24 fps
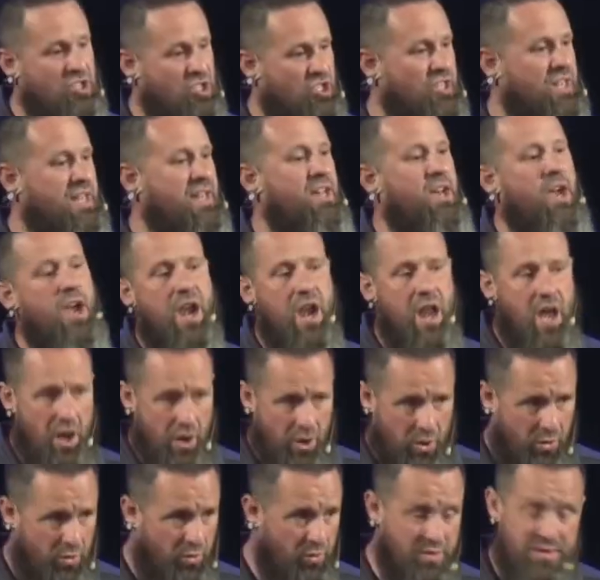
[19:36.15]
and she
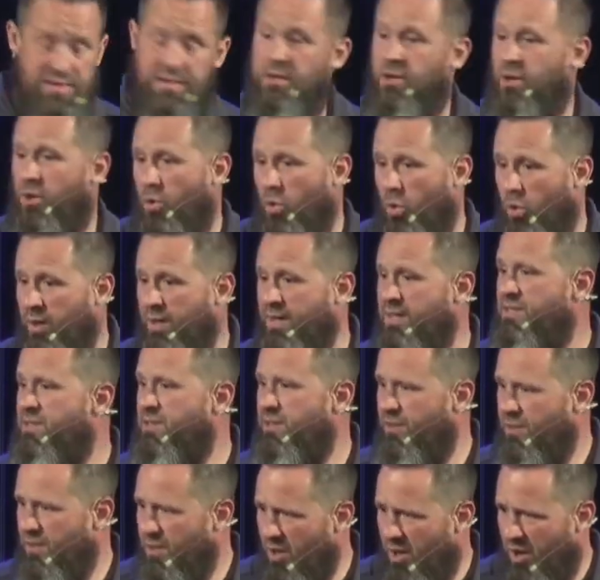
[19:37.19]
knows that
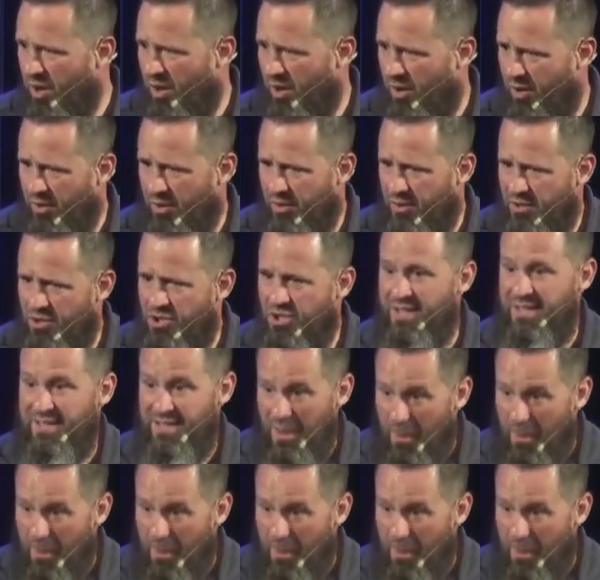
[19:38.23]
according to the law,